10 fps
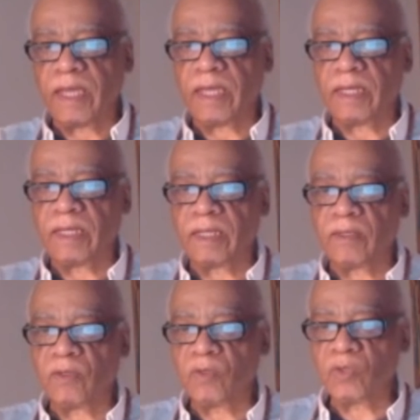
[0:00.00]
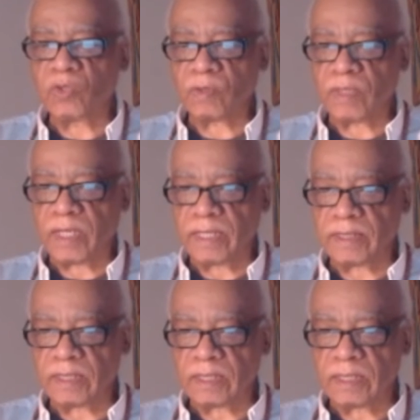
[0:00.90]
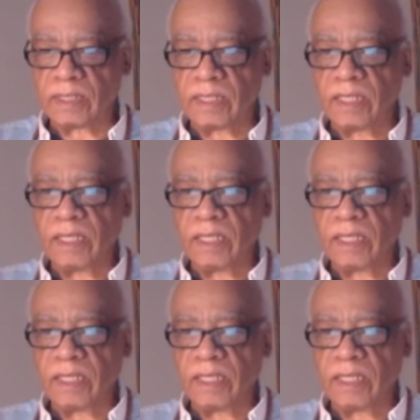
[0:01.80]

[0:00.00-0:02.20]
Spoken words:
and neutralize it,